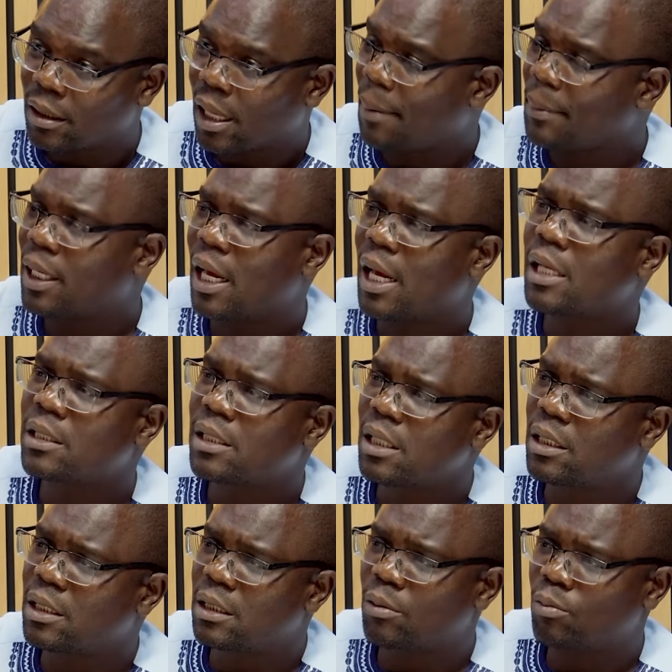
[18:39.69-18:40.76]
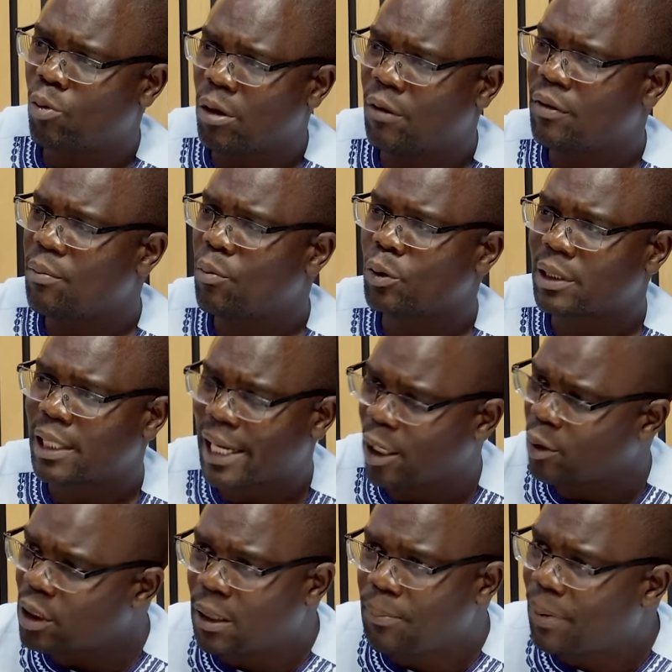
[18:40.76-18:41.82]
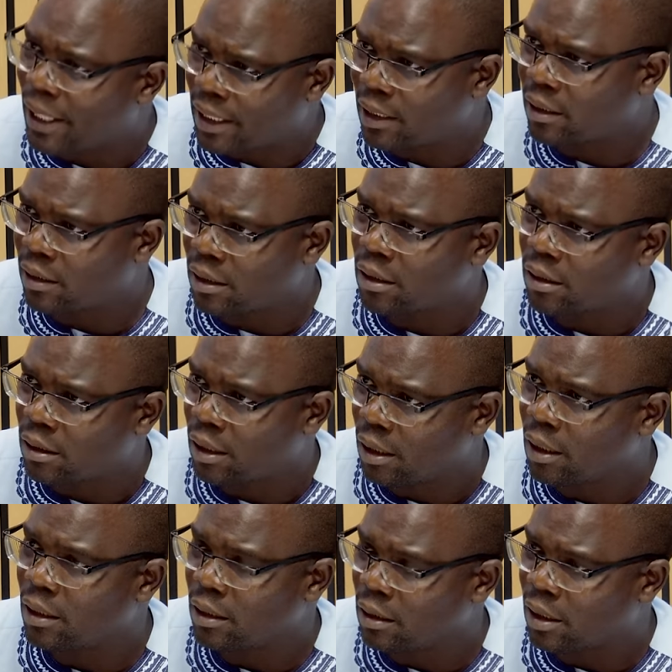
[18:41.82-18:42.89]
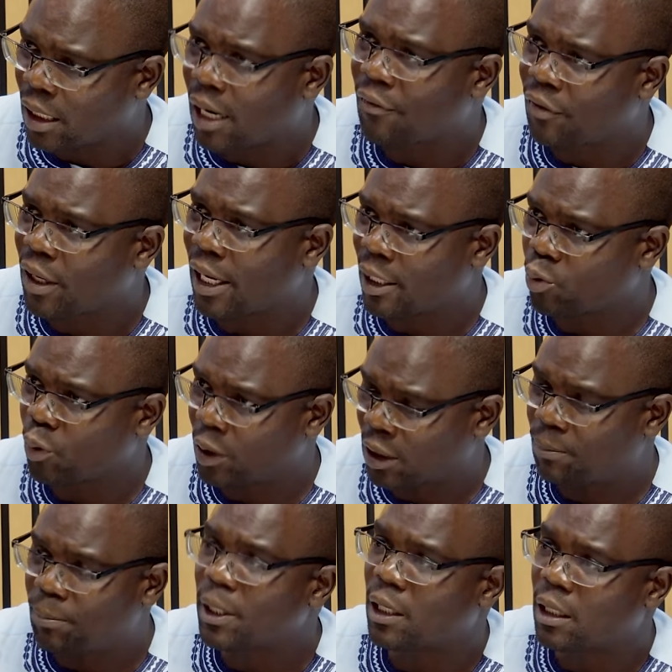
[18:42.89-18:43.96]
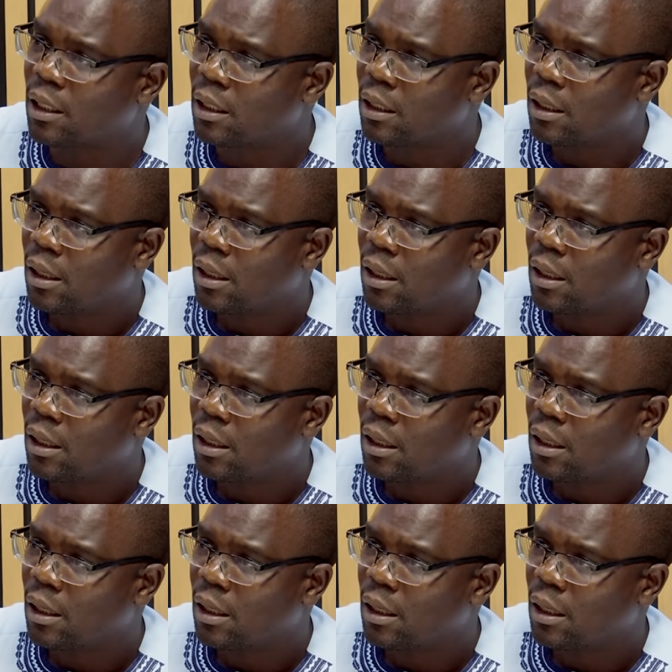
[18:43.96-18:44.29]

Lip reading: I mean, the ANC is one of the most chaotic parties in South Africa as we speak.